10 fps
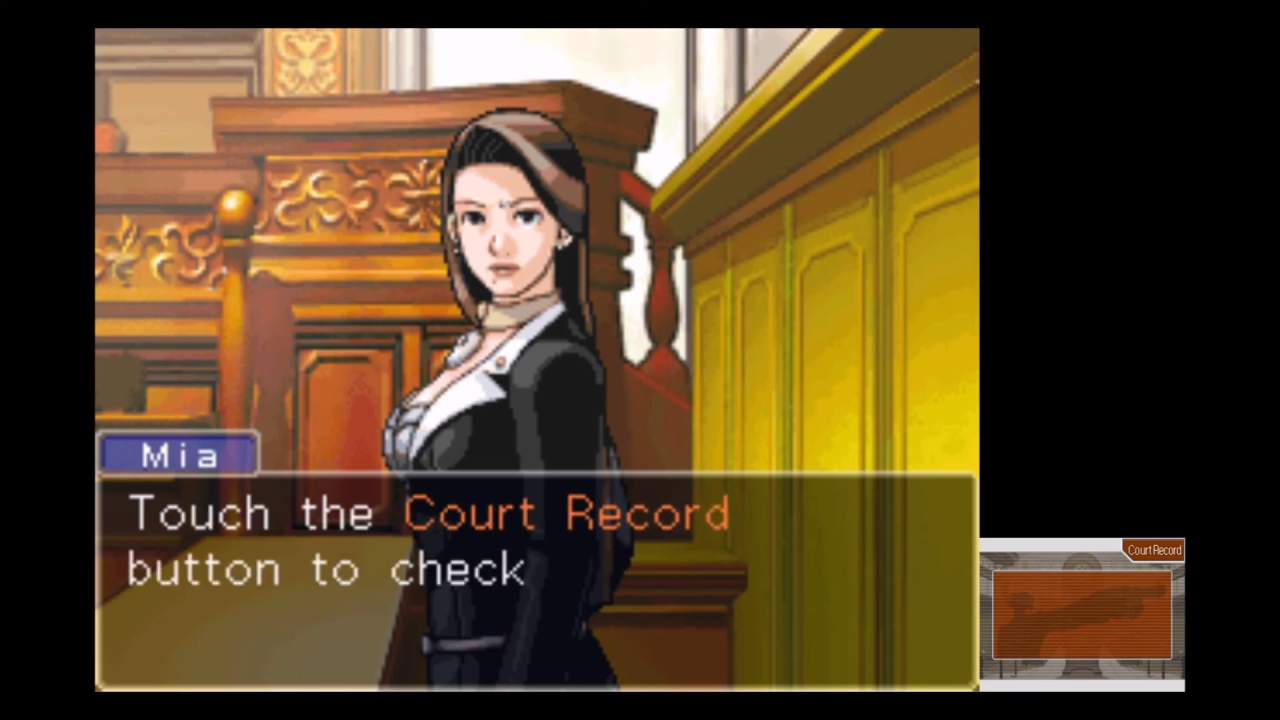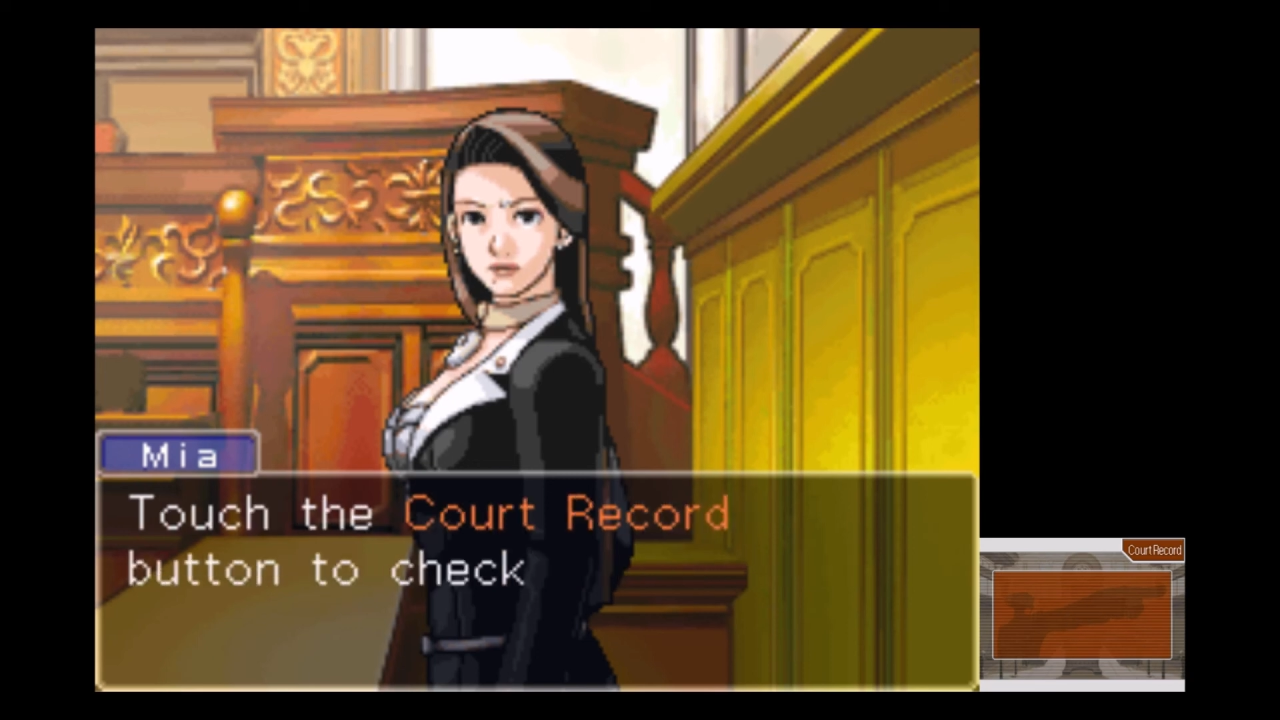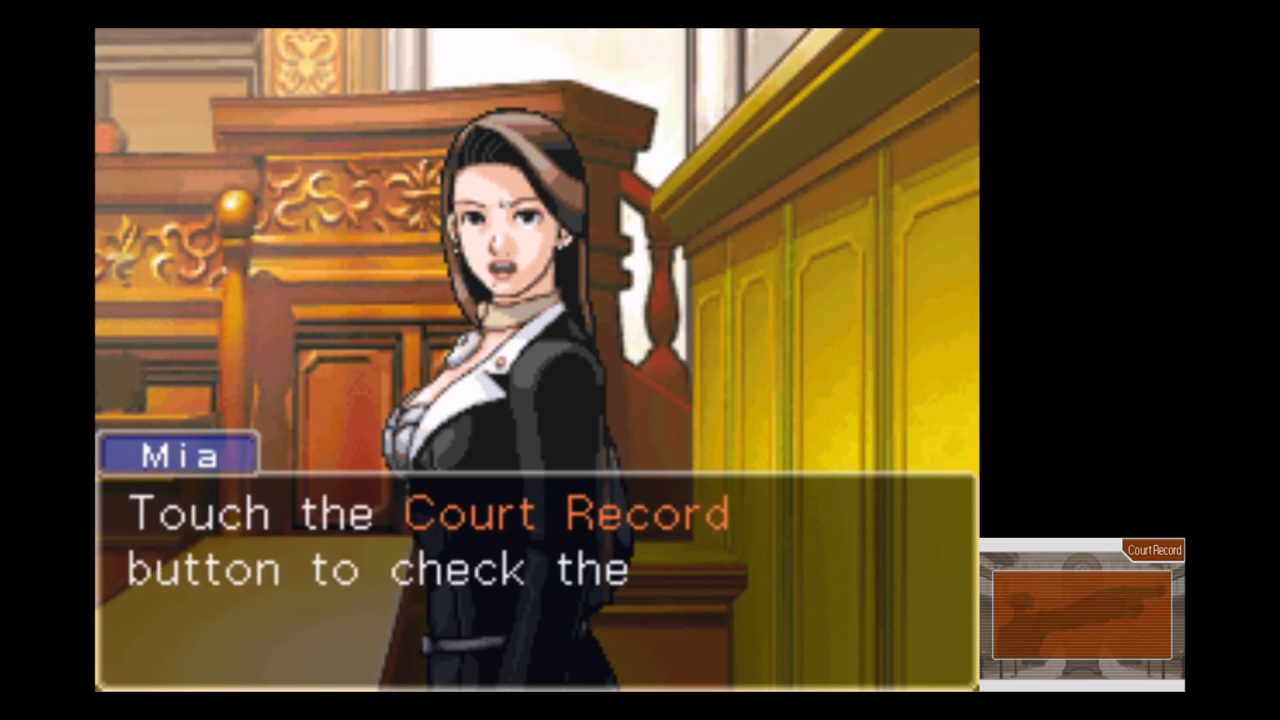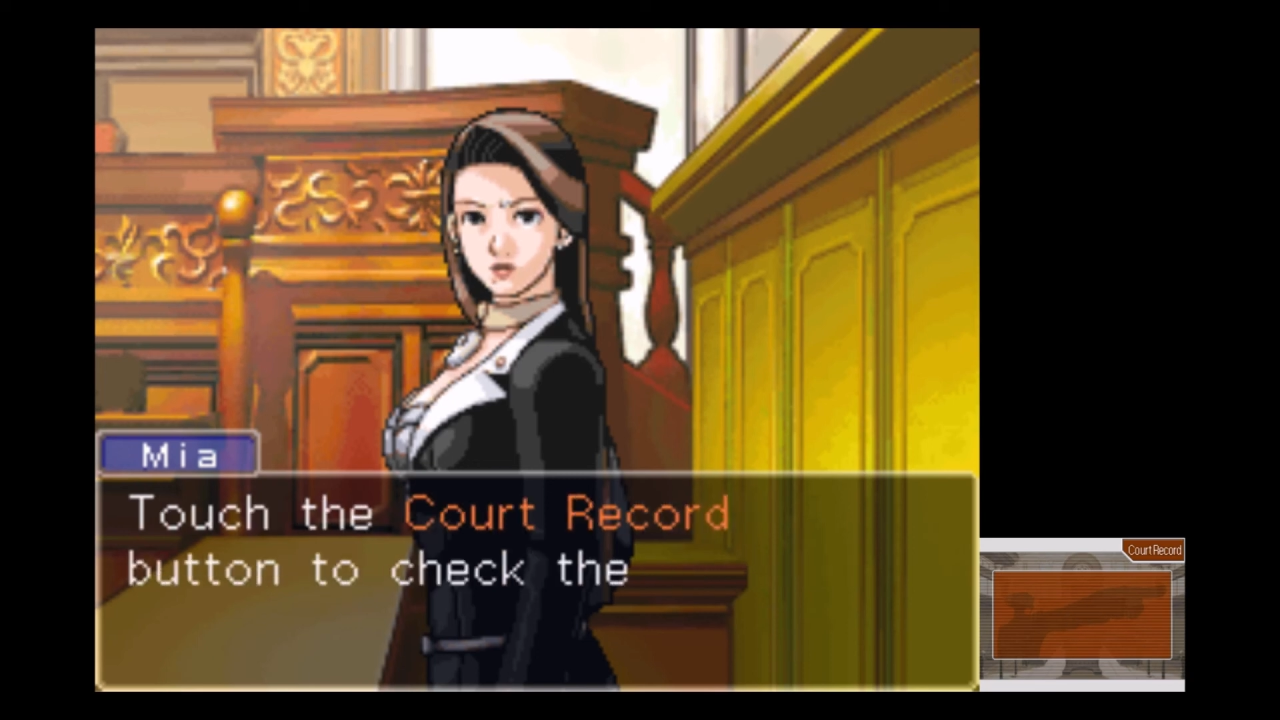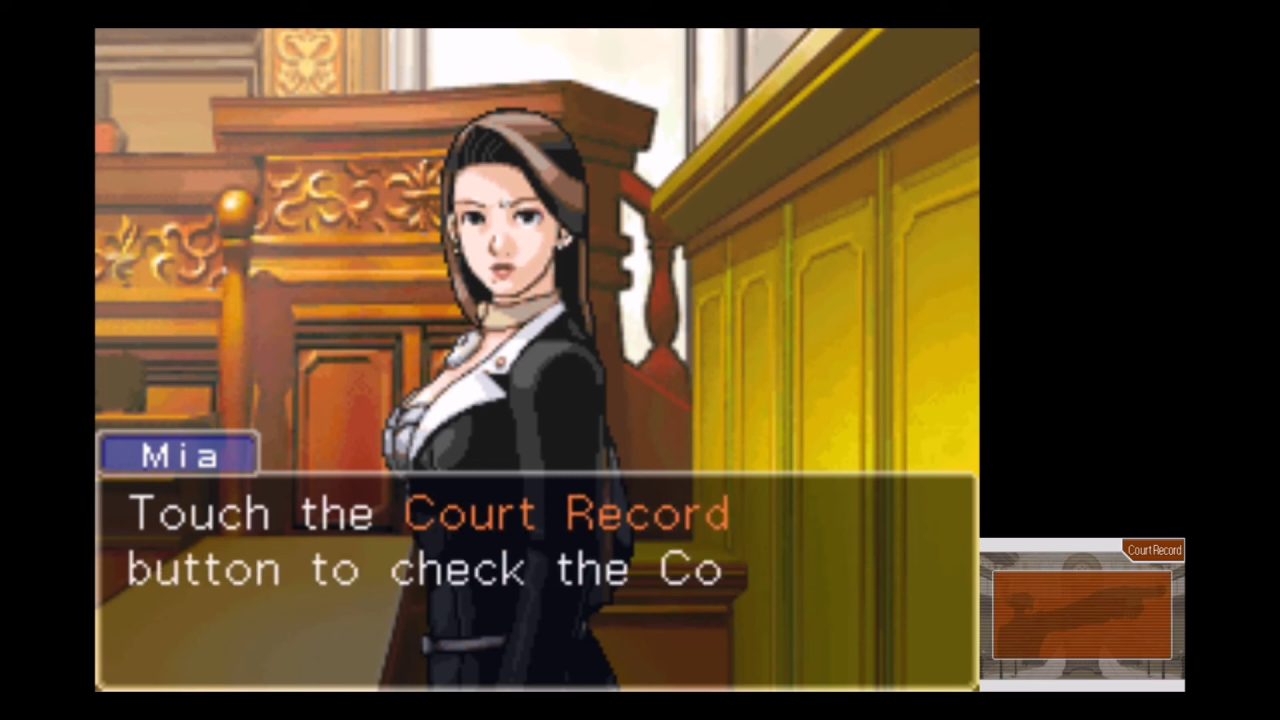
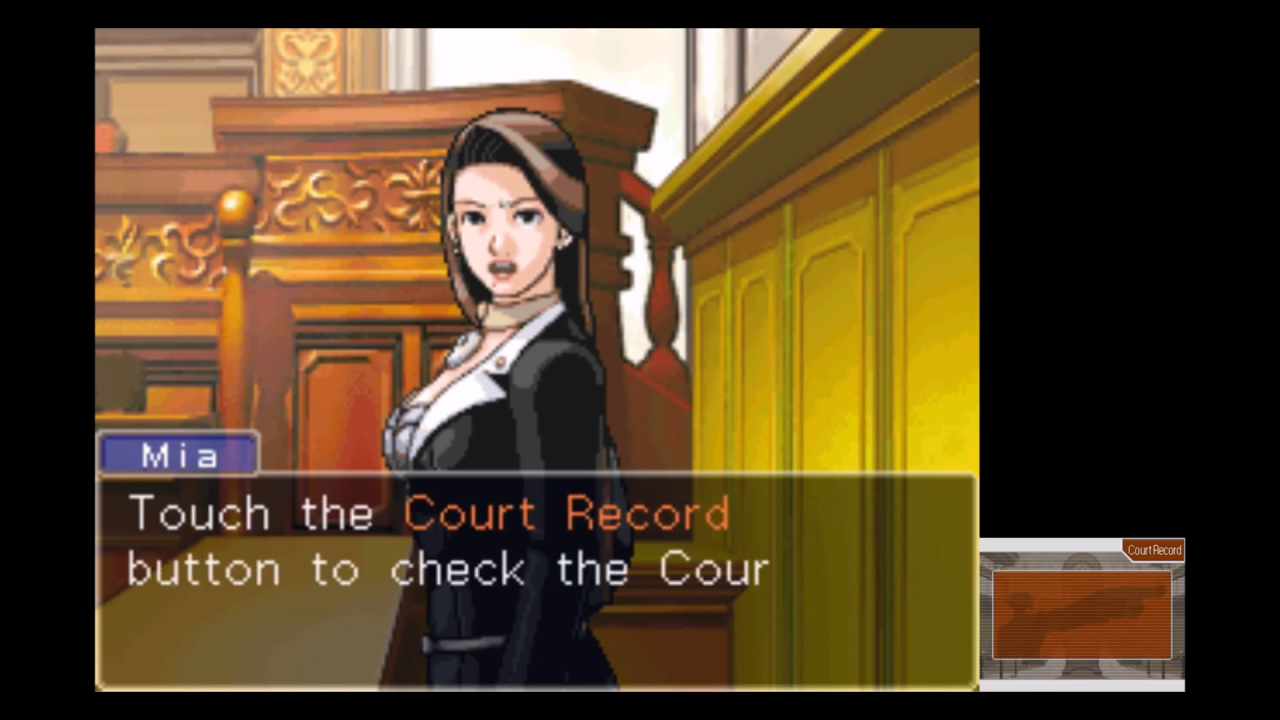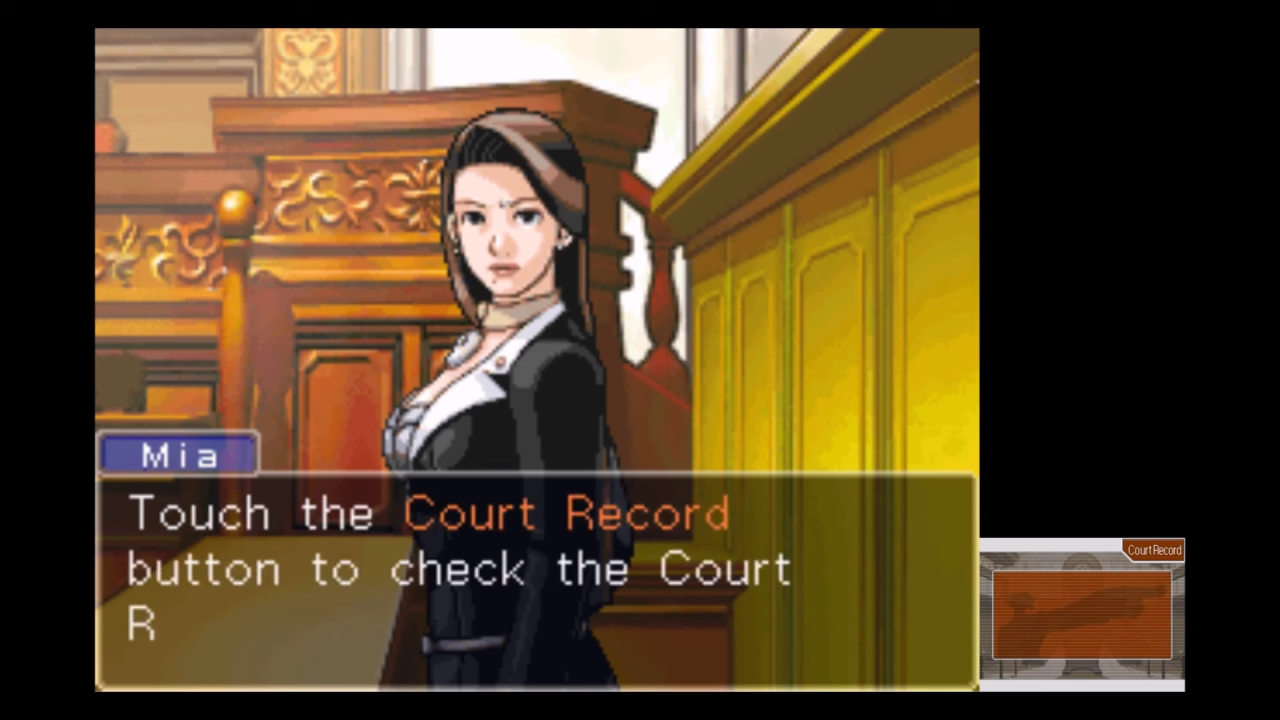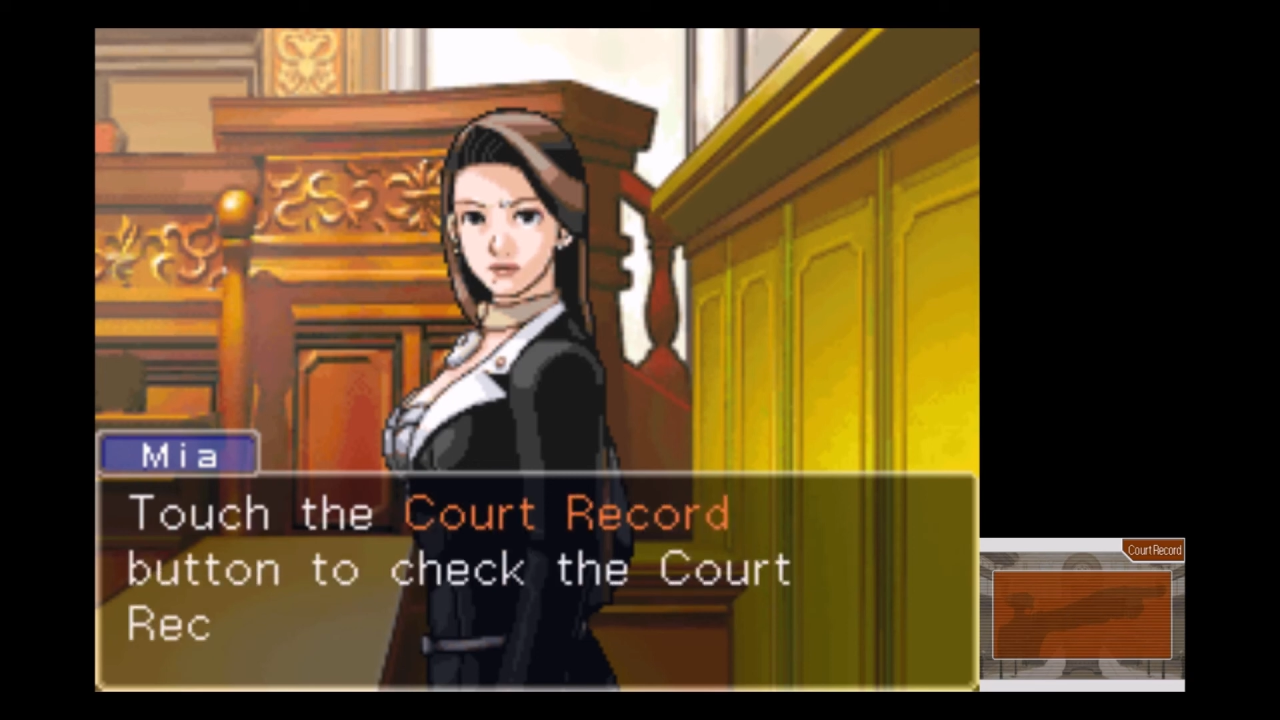button to check